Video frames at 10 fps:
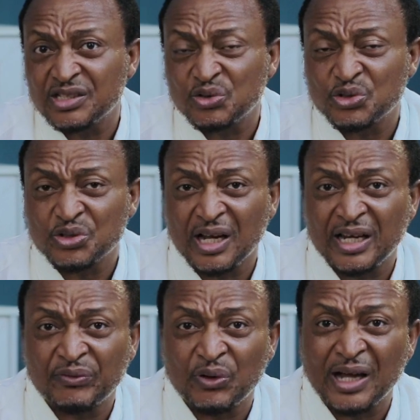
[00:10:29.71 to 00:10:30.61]
institutional
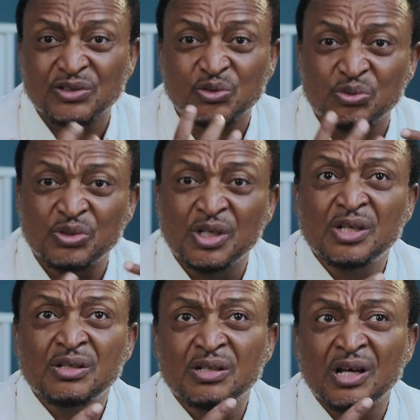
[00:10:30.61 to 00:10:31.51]
level,
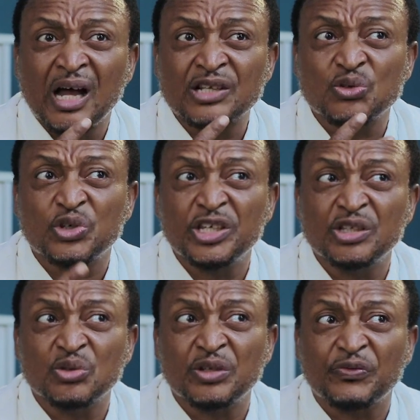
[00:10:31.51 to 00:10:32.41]
has to key
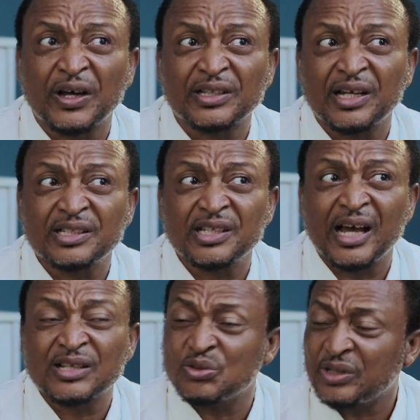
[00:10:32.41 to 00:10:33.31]
into the fact that it
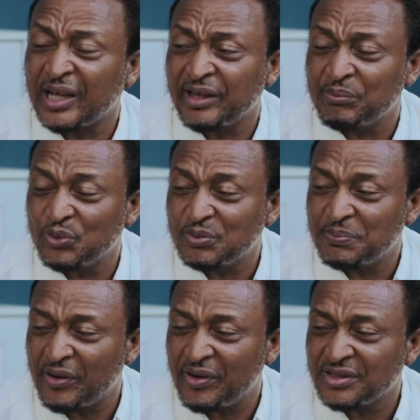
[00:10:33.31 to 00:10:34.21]
has to target both
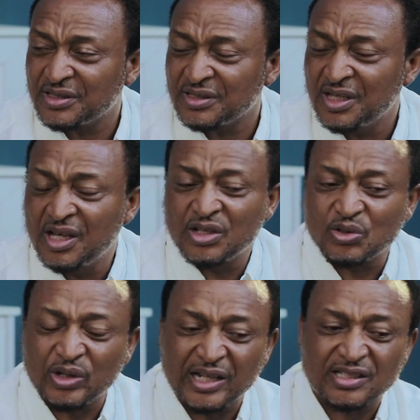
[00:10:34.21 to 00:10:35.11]
parents,
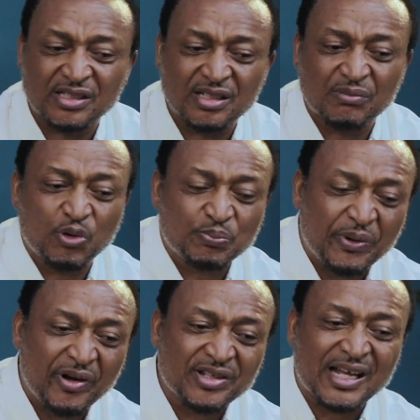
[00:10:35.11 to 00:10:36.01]
so that both
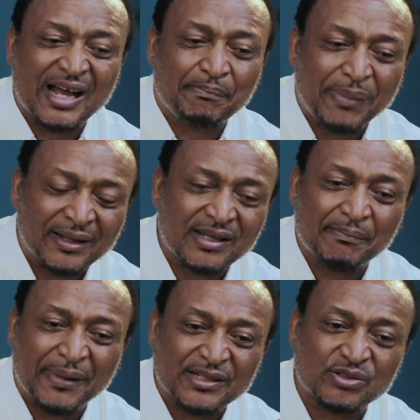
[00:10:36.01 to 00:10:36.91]
parents are part
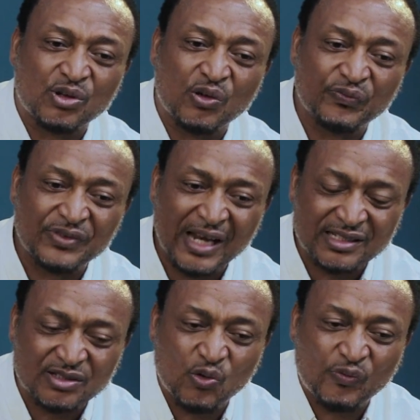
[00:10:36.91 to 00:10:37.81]
and parcel of
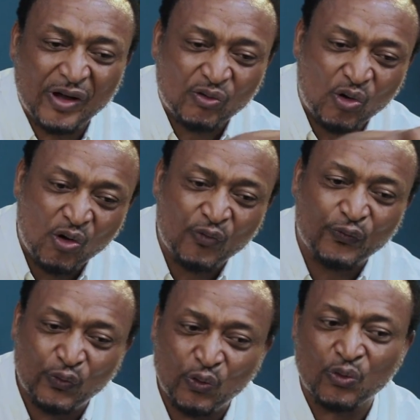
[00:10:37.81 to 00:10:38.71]
that overall
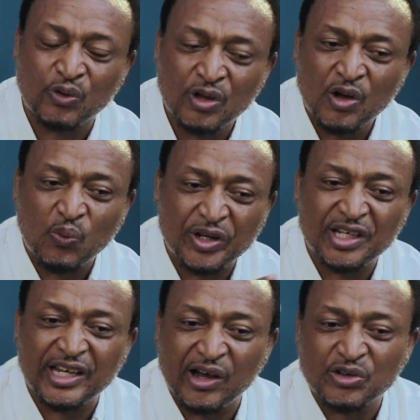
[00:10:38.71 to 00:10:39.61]
flow
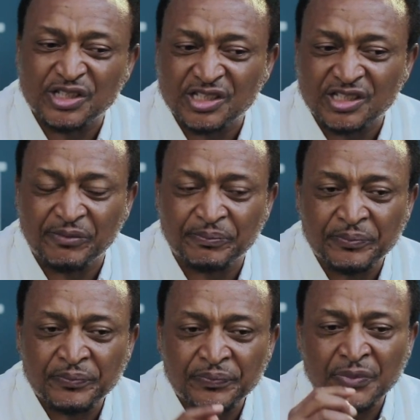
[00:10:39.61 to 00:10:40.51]
within the health system.
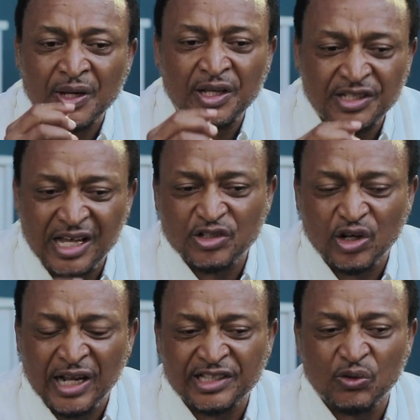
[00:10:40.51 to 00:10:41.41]
Then
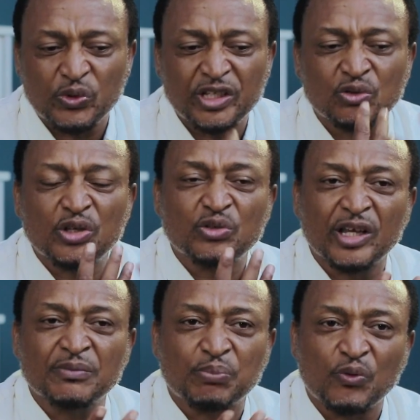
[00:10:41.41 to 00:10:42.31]
the other thing, we need to
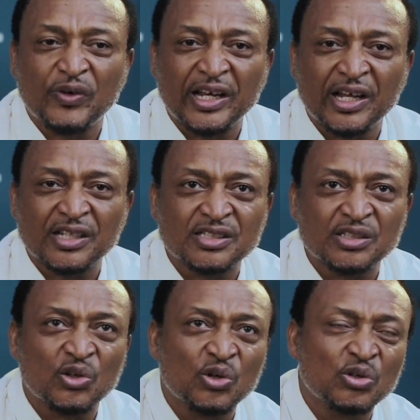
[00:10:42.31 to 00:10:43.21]
educate providers.